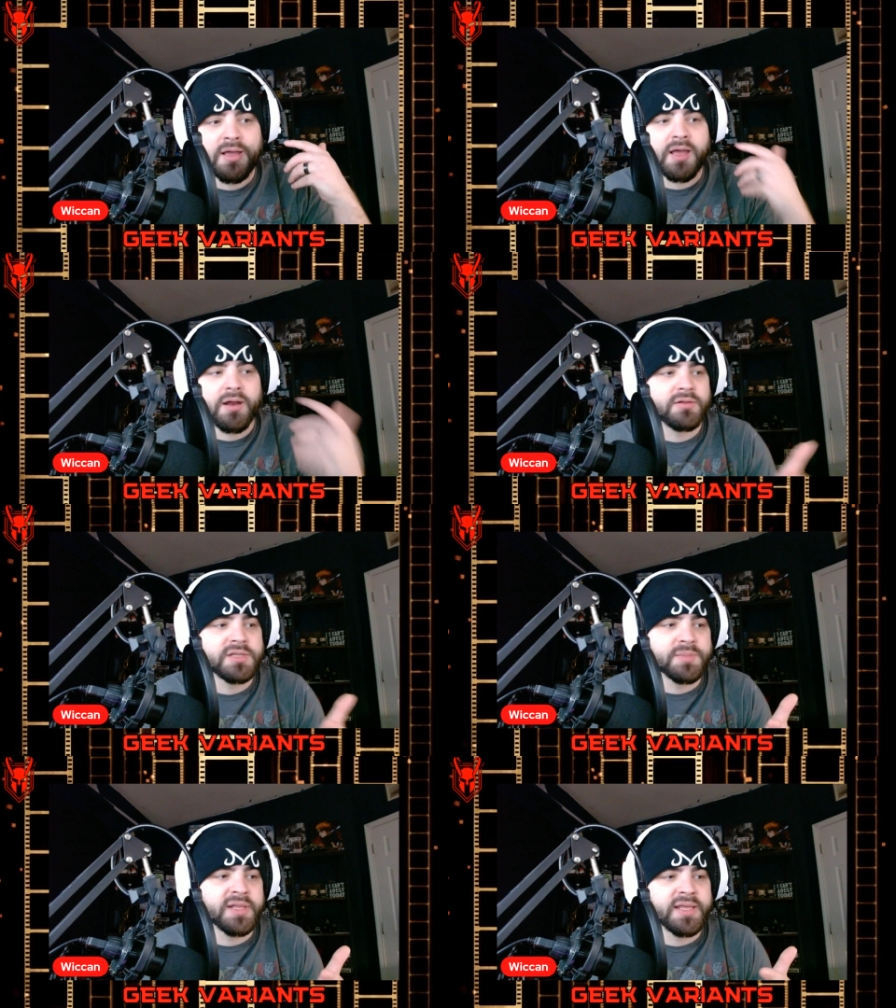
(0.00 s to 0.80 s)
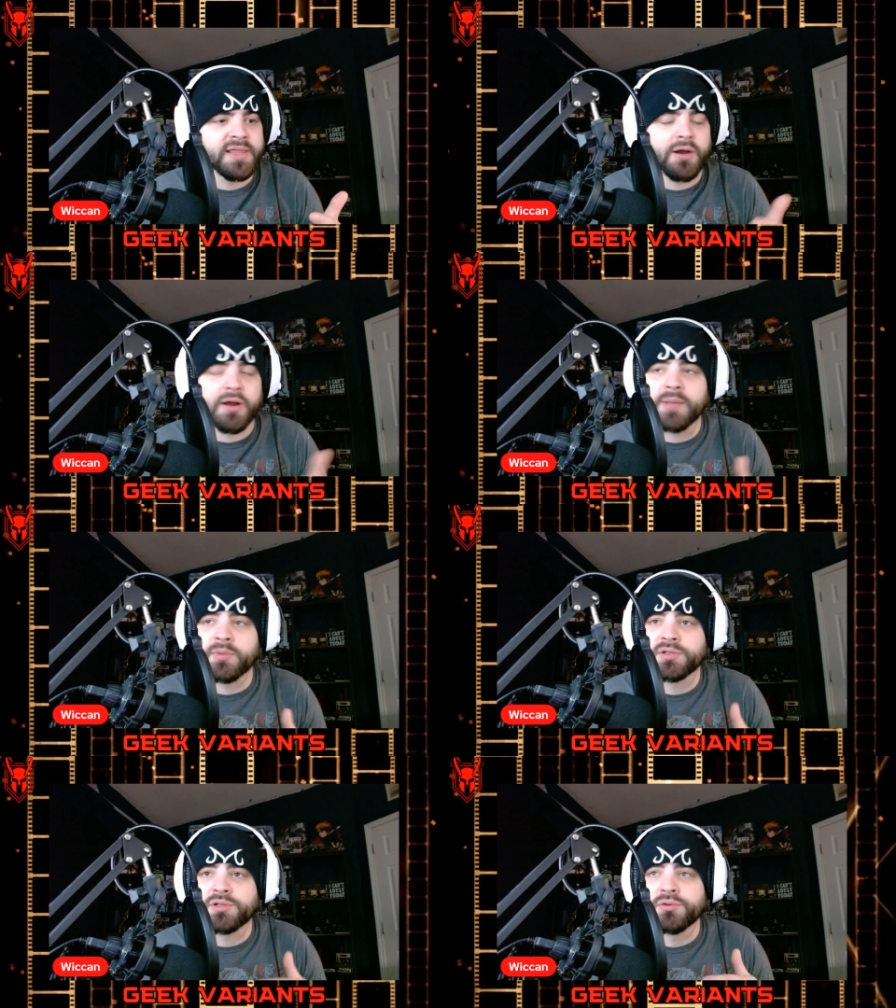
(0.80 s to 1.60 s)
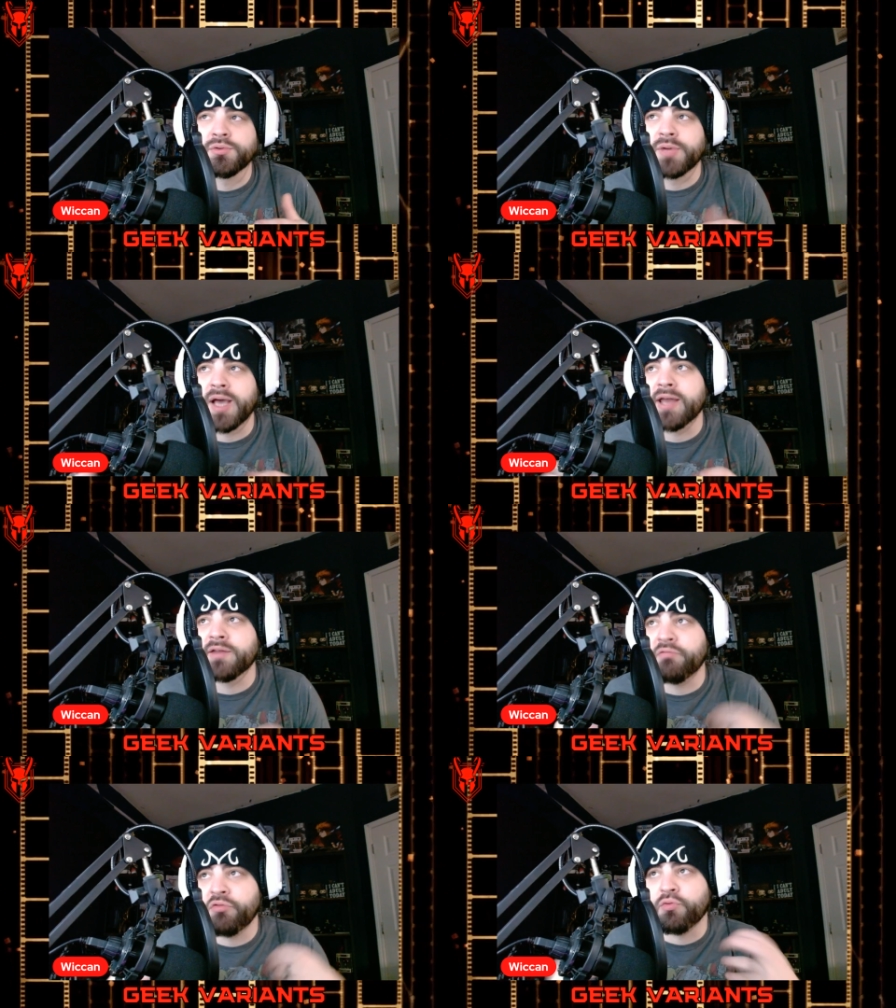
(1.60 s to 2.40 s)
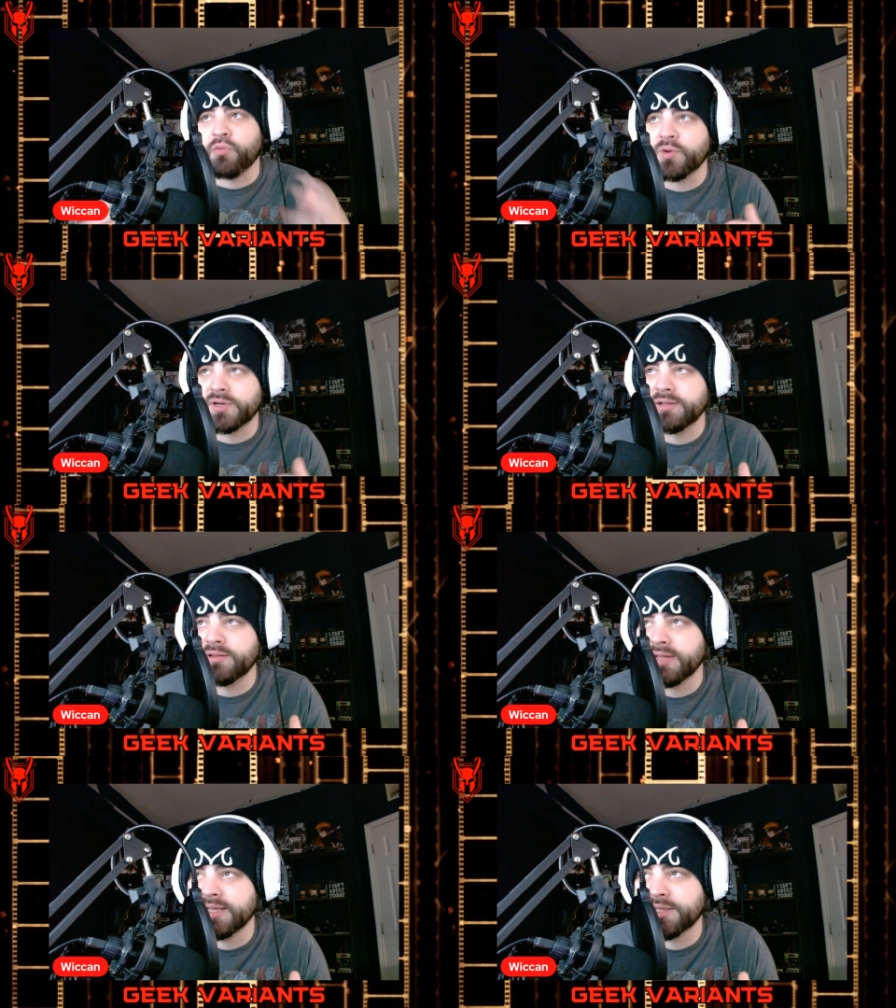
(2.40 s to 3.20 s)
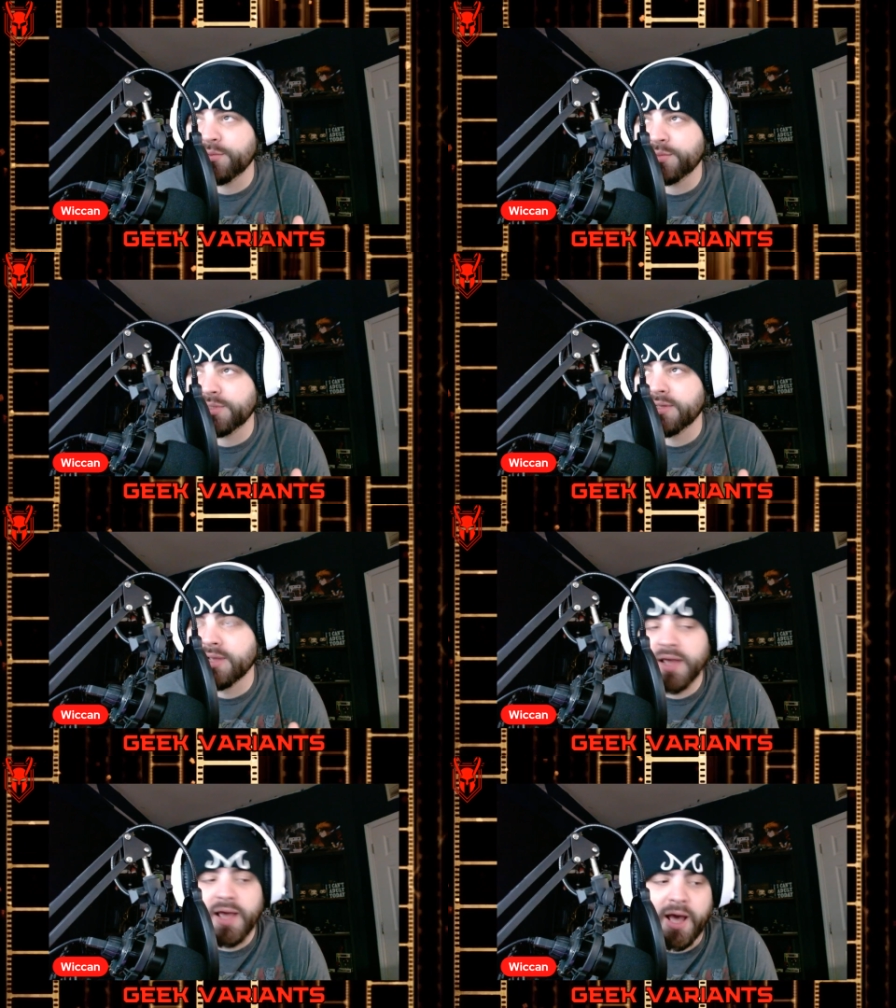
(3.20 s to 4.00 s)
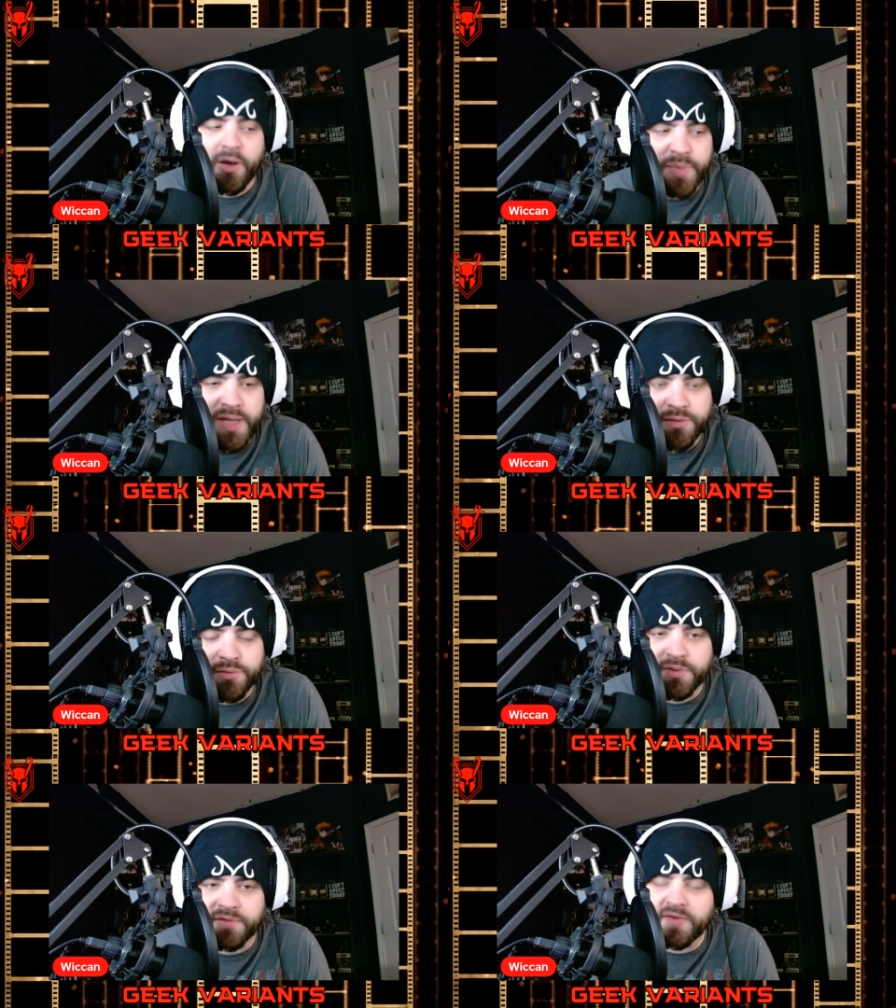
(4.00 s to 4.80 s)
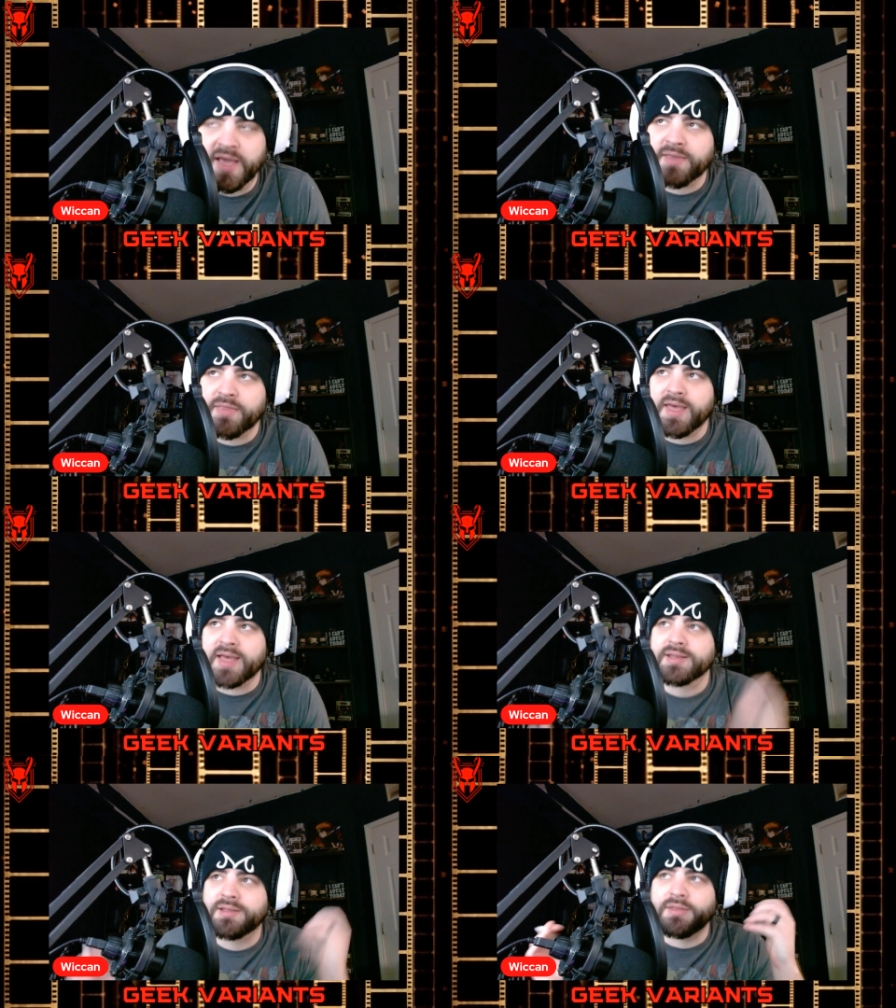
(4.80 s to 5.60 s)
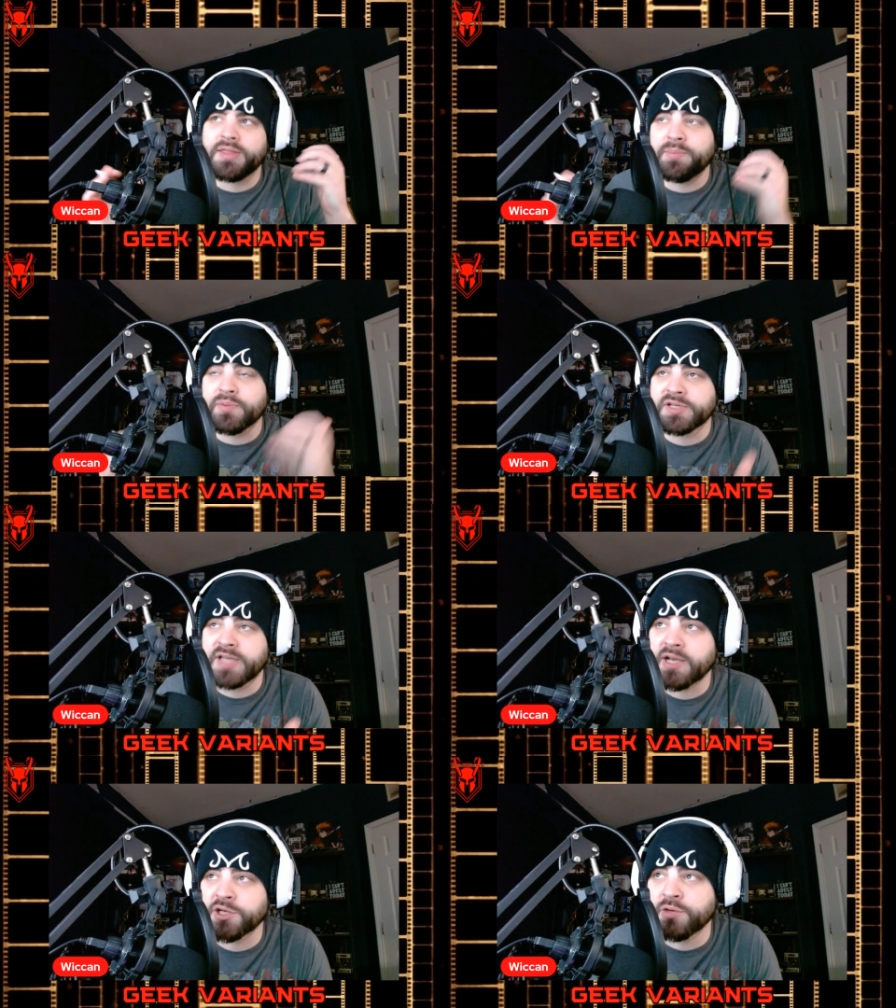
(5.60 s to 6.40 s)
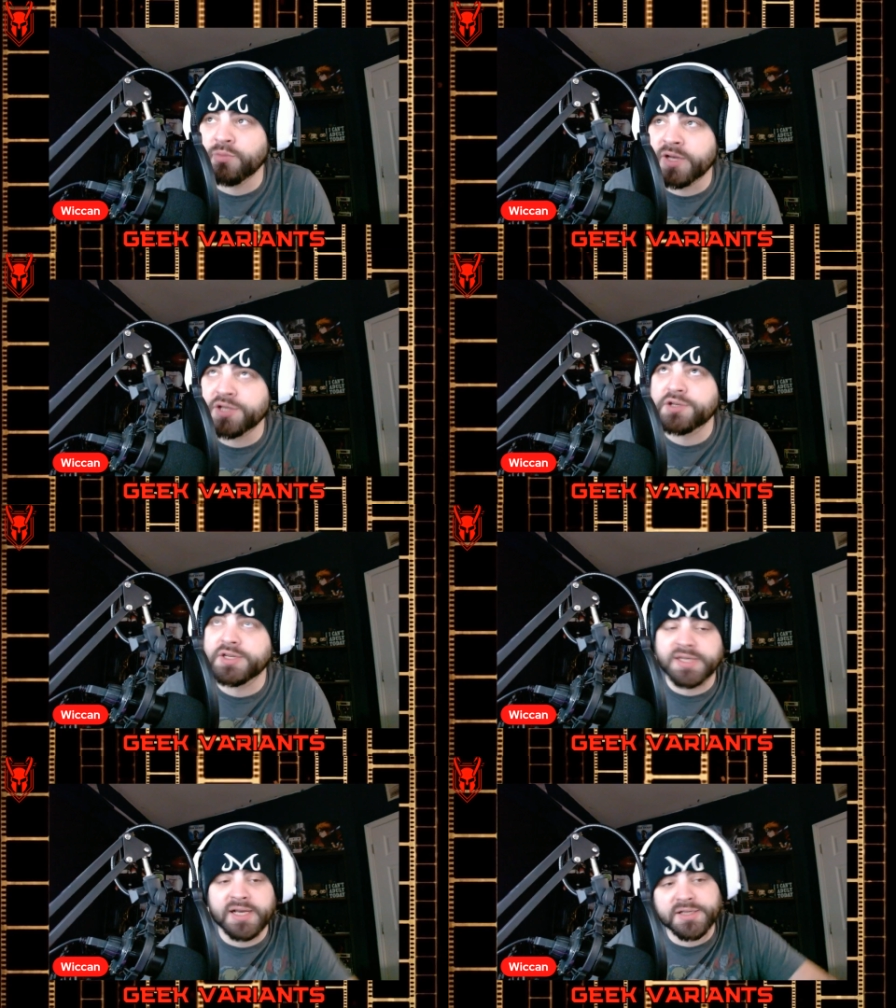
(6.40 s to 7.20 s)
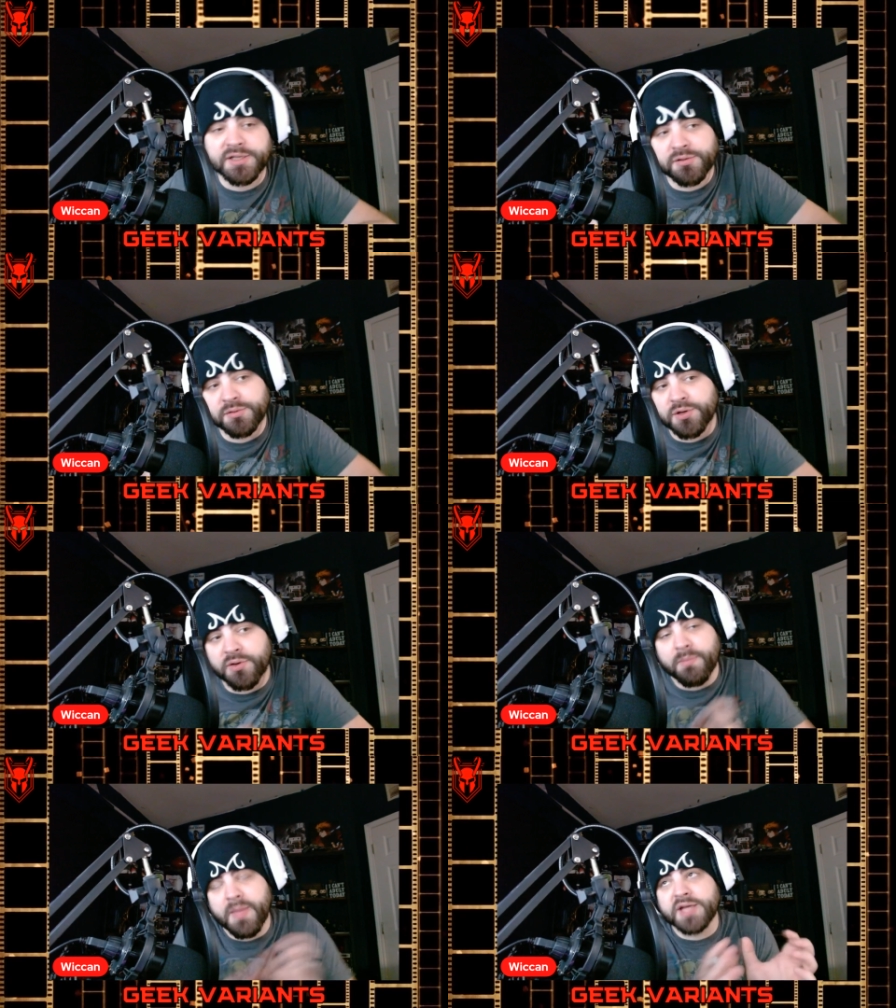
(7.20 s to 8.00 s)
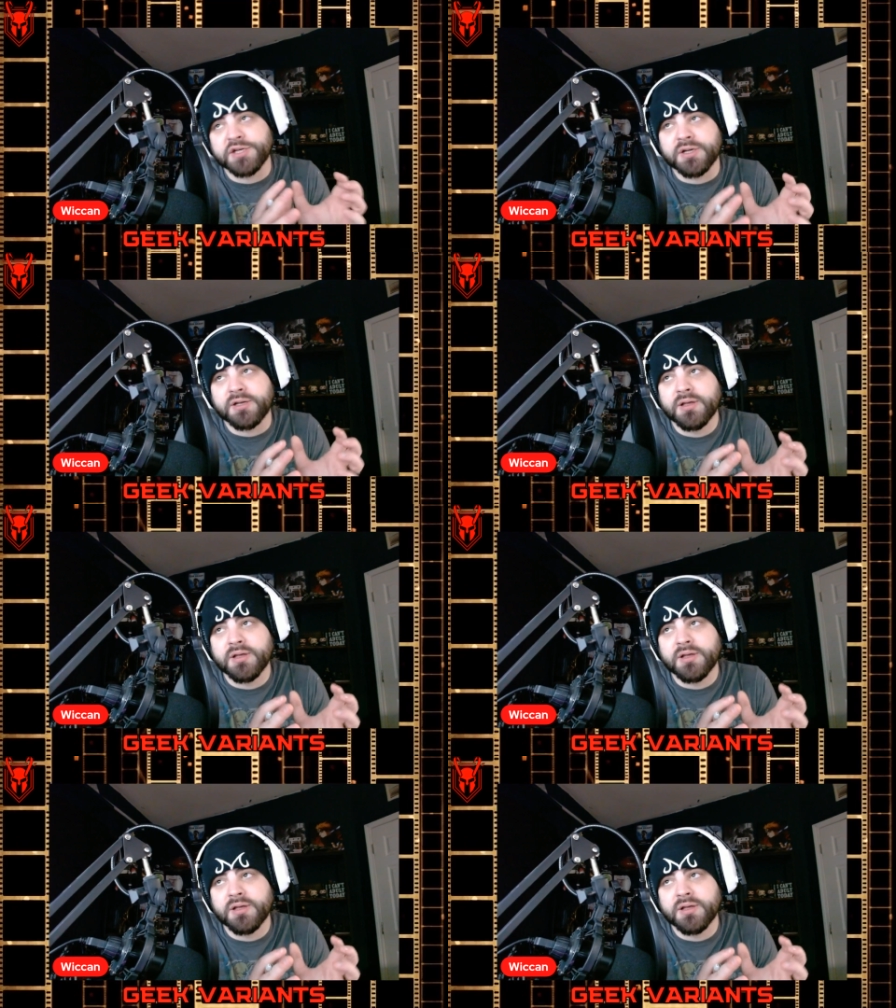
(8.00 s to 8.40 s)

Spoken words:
And ultimately, they're able to kind of thwart this ghost, albeit through the fact that the protection witch decides to use her magic,